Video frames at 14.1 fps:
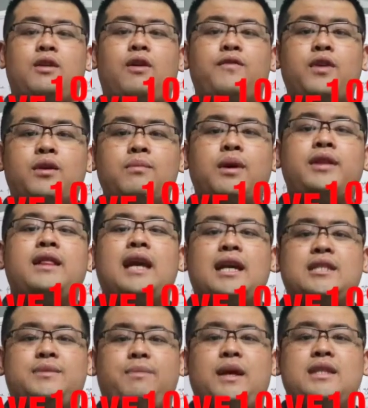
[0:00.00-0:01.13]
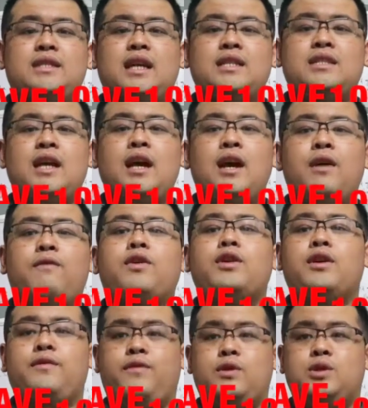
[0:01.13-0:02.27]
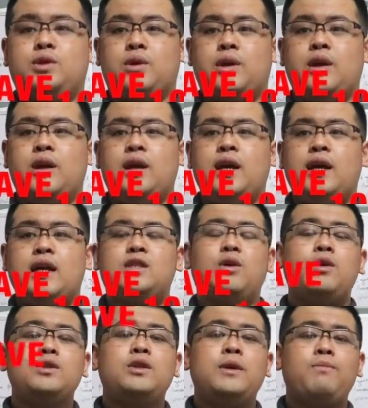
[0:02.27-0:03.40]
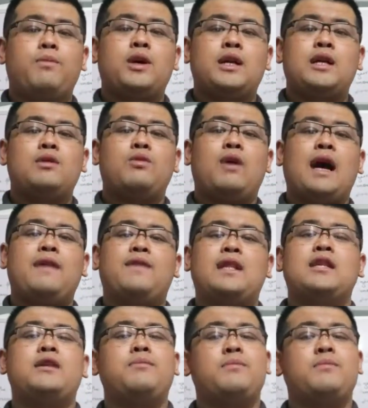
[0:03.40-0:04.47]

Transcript: of your monthly expenses for your future. It's also important to have an